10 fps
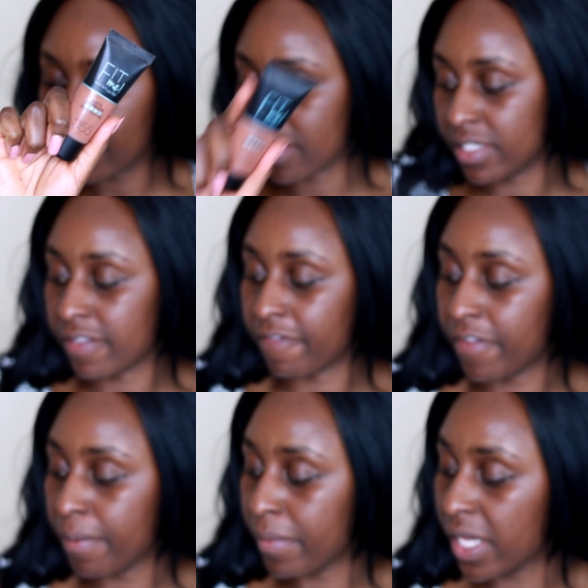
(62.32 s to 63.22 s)
This is the
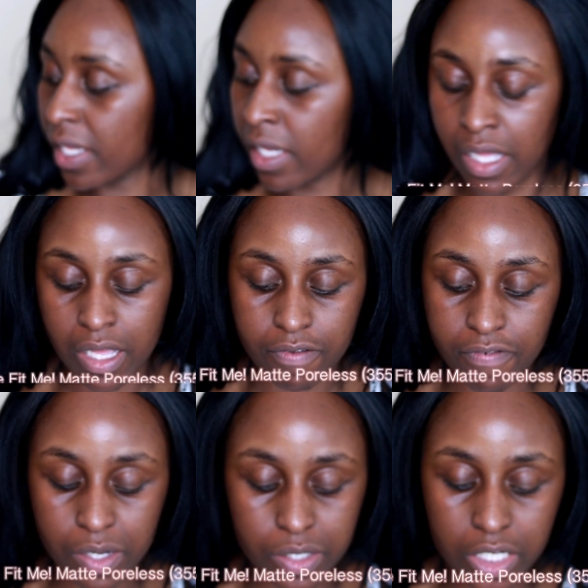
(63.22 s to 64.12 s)
Fit Me
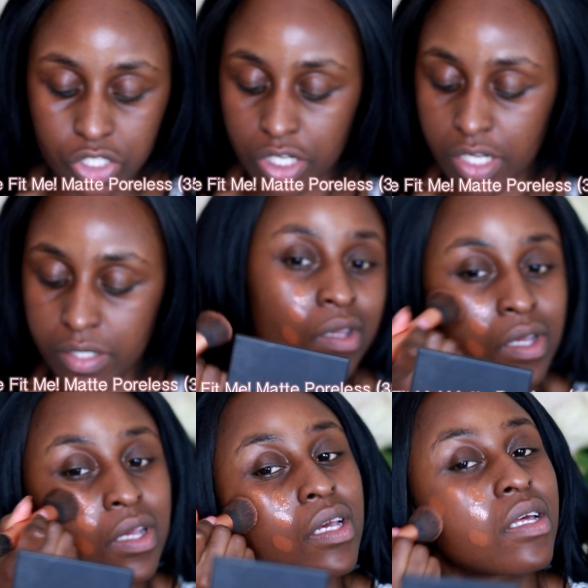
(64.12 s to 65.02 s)
foundation.
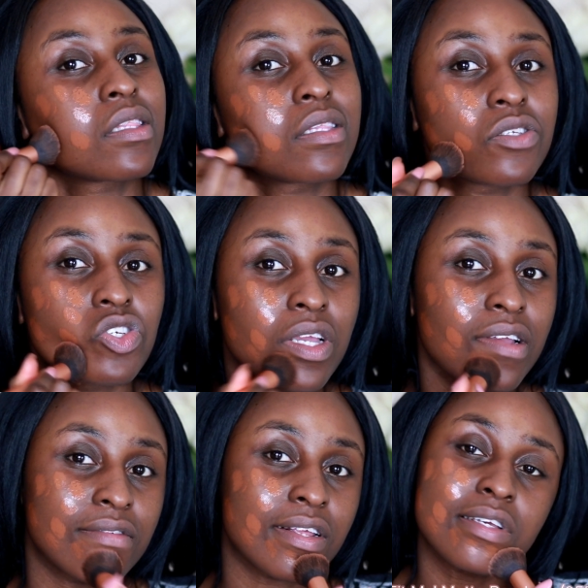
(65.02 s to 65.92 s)
This
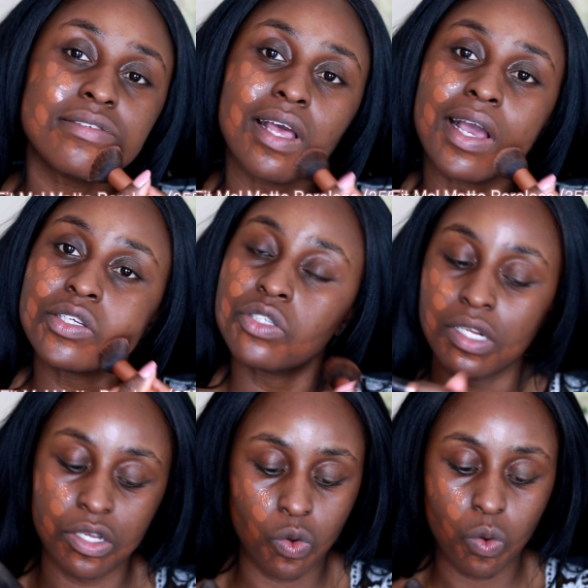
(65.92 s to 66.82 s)
shade is
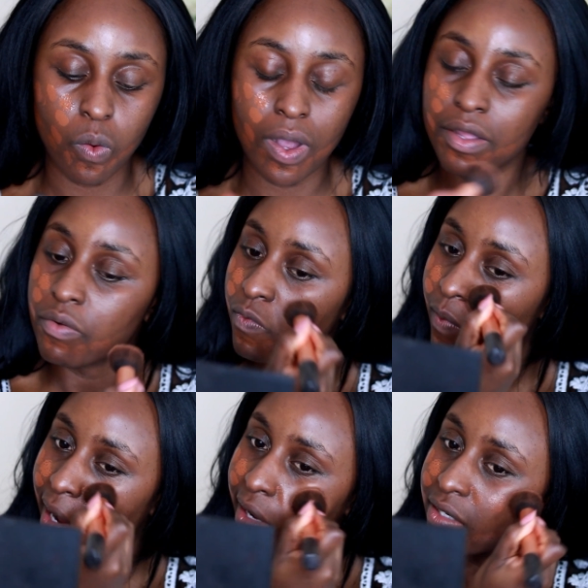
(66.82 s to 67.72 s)
actually quite
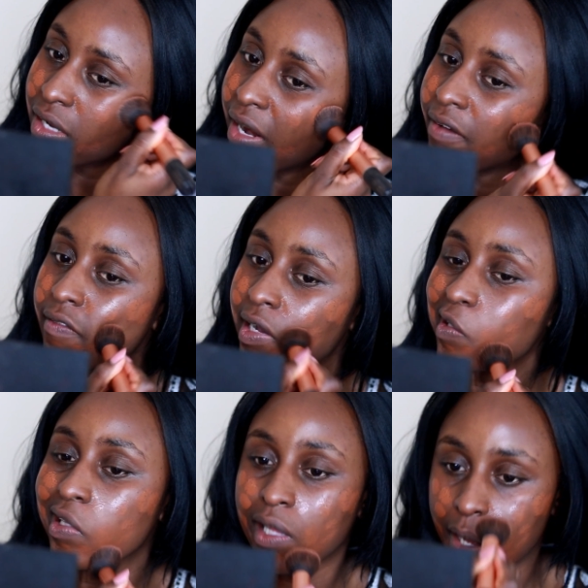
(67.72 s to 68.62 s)
red and I
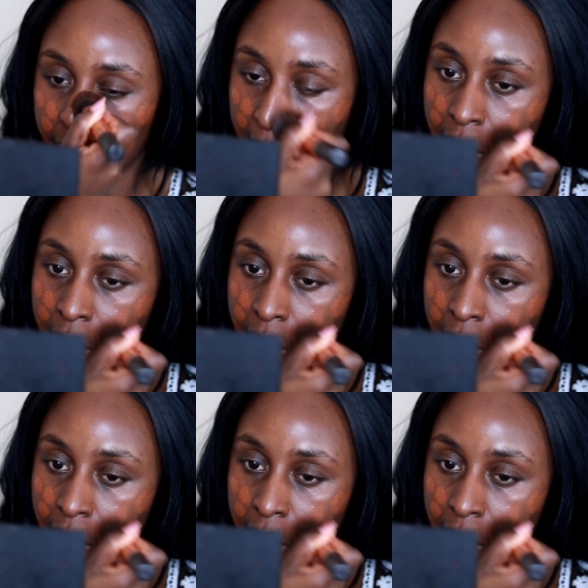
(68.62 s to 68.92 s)
find that